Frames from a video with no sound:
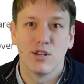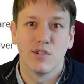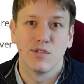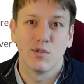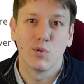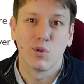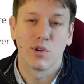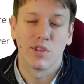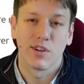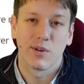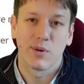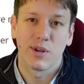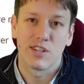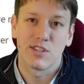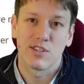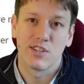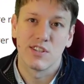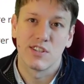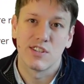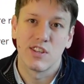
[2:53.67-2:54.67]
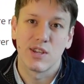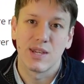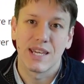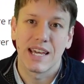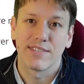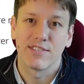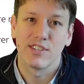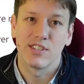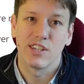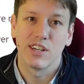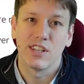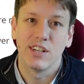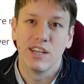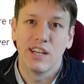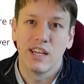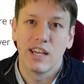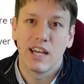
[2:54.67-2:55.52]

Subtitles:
of all of the questions that you haven't done.